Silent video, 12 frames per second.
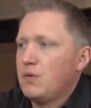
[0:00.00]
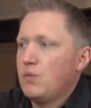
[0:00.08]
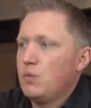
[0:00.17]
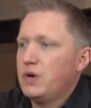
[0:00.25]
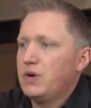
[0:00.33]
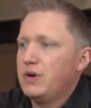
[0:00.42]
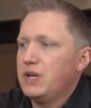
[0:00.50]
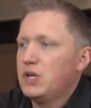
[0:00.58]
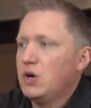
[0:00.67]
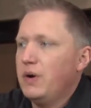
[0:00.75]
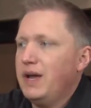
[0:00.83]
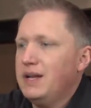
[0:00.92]
We're going to
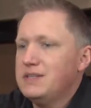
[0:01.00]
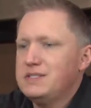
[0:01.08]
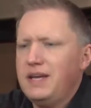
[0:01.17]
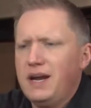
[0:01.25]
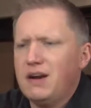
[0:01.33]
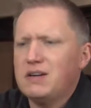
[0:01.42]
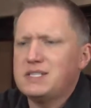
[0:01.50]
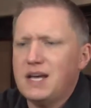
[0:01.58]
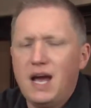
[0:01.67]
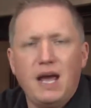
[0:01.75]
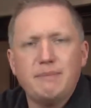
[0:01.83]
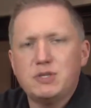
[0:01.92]
go ahead and take our
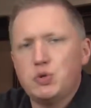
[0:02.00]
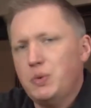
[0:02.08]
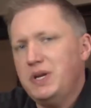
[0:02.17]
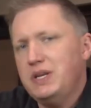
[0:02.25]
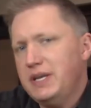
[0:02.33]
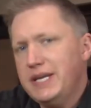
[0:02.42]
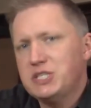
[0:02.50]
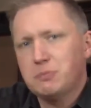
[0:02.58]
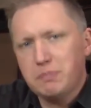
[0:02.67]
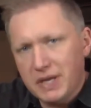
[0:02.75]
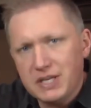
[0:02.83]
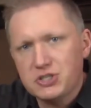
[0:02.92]
time between each
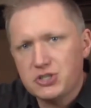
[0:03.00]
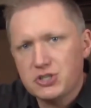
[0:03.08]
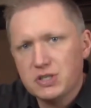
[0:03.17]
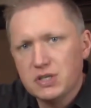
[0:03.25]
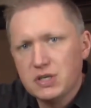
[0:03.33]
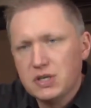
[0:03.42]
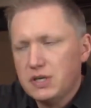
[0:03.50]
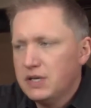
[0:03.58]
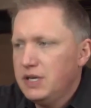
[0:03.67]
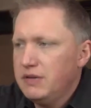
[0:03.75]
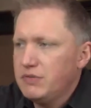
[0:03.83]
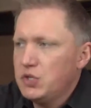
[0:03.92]
pitch,
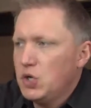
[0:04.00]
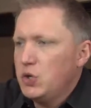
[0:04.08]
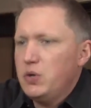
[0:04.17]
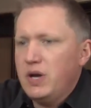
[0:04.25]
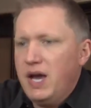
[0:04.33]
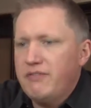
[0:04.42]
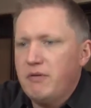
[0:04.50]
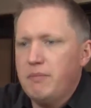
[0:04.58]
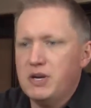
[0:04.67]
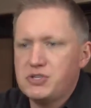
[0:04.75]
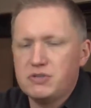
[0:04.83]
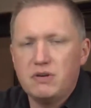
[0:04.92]
even though you have a
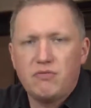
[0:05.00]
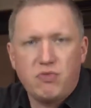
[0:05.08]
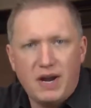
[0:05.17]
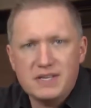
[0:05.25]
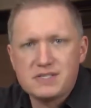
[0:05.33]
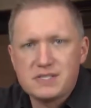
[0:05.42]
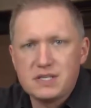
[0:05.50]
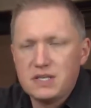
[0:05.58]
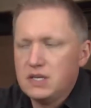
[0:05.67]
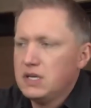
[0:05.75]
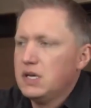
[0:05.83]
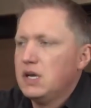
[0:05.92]
measure of rest.
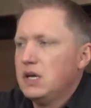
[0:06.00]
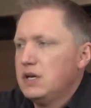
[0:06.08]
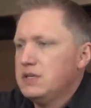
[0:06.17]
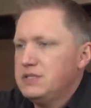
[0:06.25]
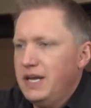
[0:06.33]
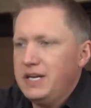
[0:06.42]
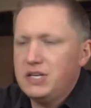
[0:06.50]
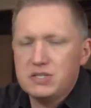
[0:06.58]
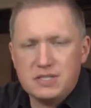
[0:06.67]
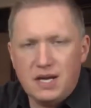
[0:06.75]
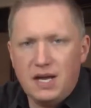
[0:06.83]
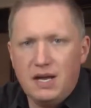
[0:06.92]
Take your
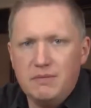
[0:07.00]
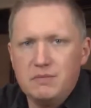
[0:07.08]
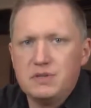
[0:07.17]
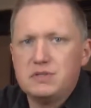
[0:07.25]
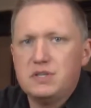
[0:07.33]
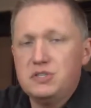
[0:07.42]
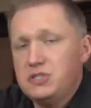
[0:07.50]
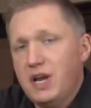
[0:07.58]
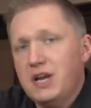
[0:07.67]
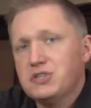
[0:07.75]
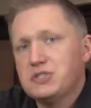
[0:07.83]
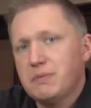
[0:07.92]
time to
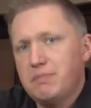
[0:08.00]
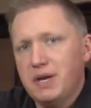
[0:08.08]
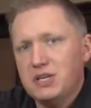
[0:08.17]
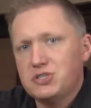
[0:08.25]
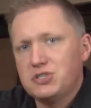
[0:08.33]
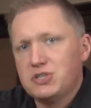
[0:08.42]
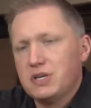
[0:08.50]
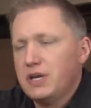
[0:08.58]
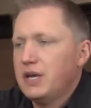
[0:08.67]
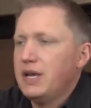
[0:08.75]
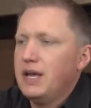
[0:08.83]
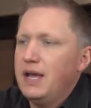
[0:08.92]
change the pitch,
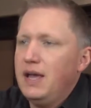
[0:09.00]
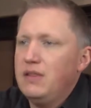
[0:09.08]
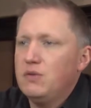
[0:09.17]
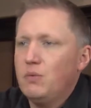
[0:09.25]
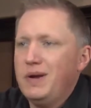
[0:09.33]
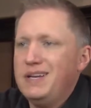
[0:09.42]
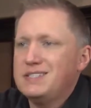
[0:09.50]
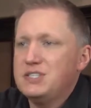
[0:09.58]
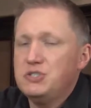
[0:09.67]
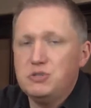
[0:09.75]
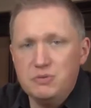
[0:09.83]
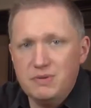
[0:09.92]
and the way to
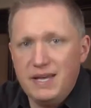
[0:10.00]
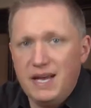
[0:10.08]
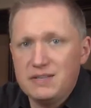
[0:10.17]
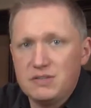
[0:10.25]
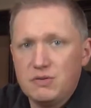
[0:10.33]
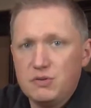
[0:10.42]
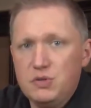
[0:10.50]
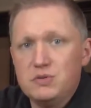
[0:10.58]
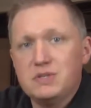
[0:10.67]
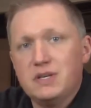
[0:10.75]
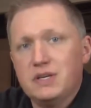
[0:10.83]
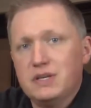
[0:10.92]
do that
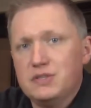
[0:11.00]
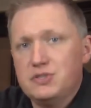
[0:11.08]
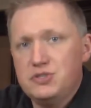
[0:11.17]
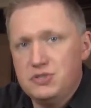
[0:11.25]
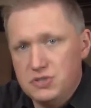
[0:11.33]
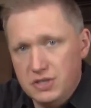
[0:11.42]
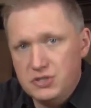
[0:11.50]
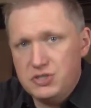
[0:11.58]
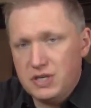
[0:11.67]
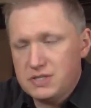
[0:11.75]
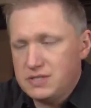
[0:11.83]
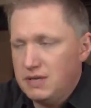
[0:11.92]
using the
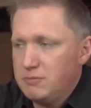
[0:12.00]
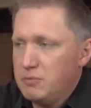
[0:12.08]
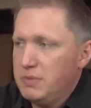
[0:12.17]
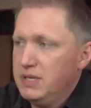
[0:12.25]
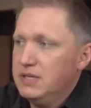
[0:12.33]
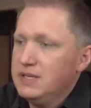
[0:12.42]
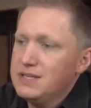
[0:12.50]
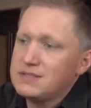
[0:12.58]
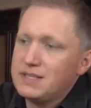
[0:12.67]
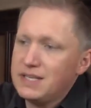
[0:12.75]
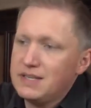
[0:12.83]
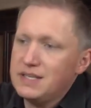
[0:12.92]
just temperament is
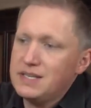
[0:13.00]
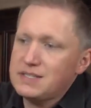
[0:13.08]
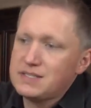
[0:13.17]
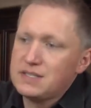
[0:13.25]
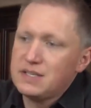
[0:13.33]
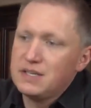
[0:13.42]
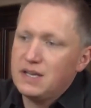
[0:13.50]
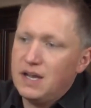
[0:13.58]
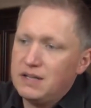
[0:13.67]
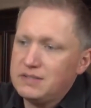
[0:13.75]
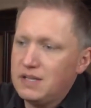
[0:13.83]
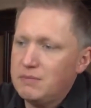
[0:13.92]
like this.
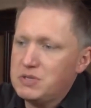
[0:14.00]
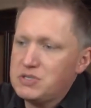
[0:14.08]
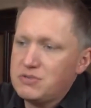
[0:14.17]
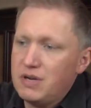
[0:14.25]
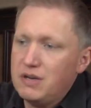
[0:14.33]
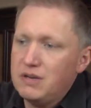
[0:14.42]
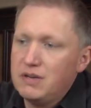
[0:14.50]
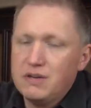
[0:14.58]
I'll demonstrate.